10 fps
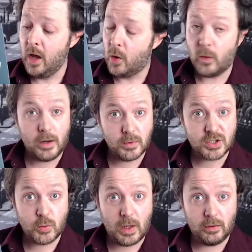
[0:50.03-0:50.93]
when I was
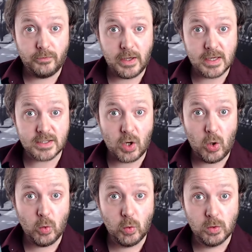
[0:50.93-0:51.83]
12 years
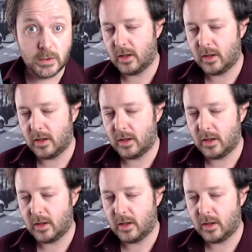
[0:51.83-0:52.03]
old.